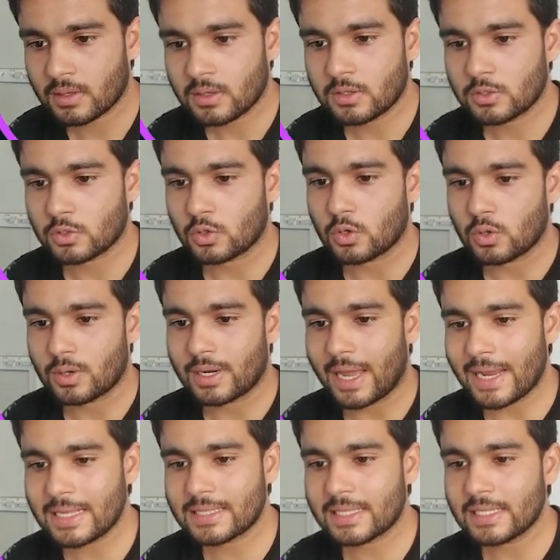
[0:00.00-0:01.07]
So
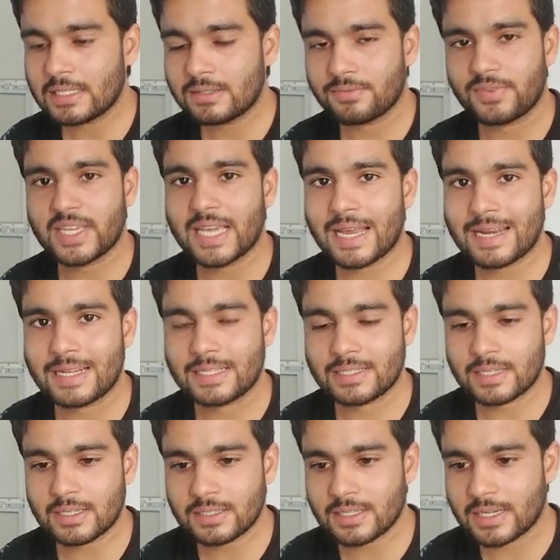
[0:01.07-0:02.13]
like this we can
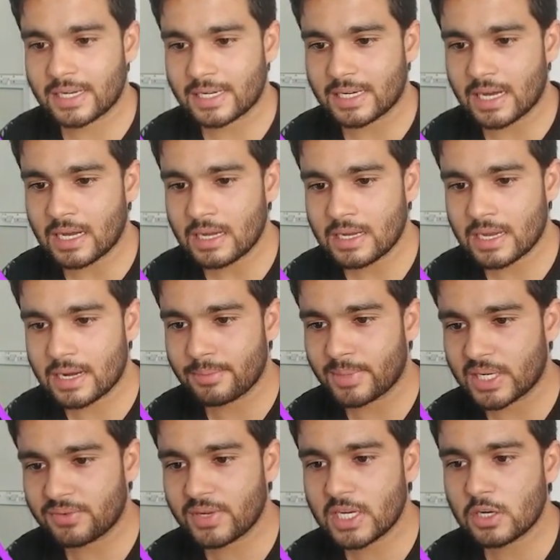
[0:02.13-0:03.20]
insert the data in
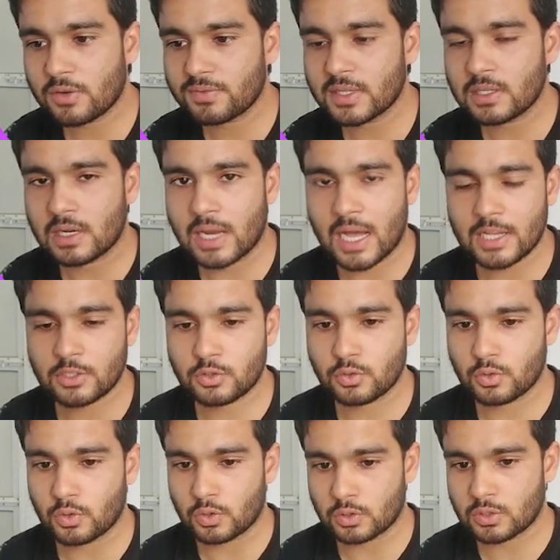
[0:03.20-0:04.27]
between of the last two
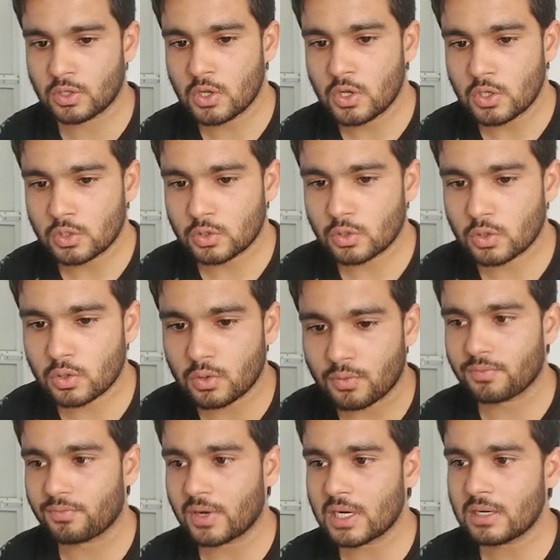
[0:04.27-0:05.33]
nodes.
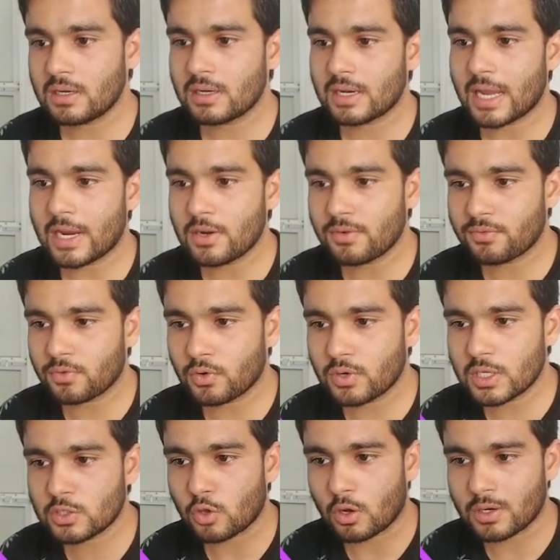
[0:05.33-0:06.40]
So one line of code
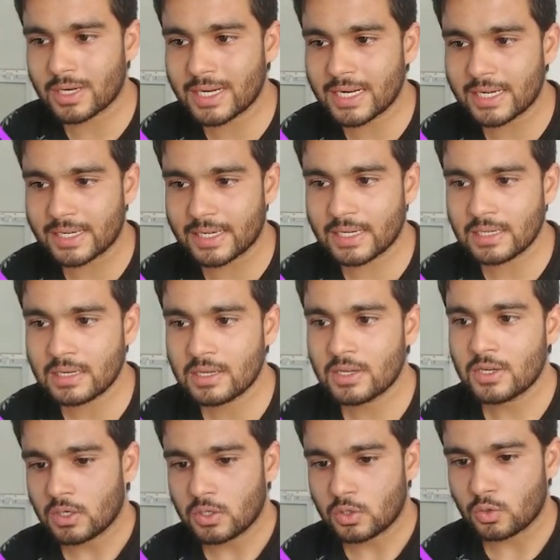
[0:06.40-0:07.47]
is already done
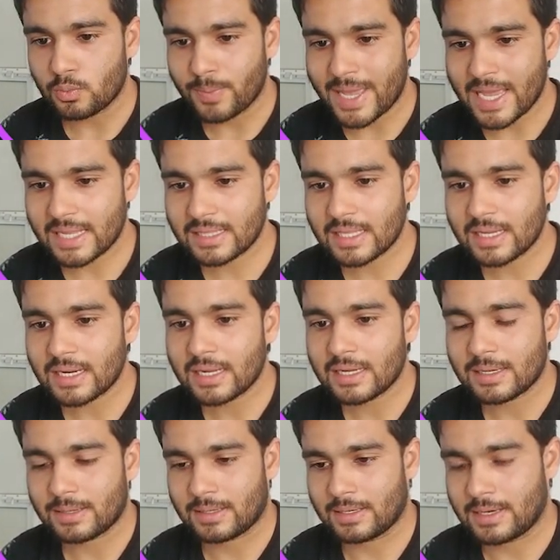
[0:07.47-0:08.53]
to make
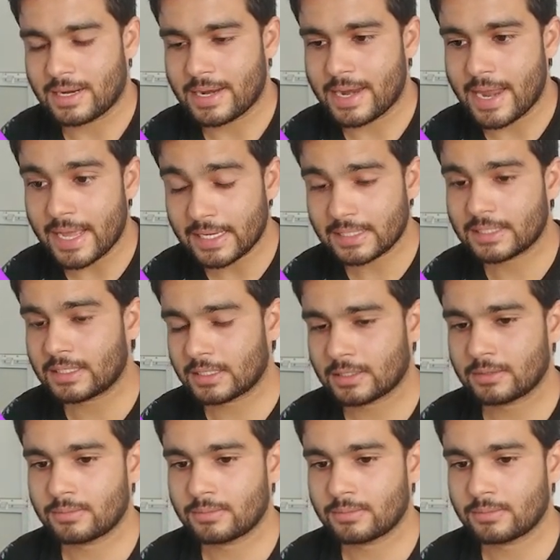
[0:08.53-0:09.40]
the next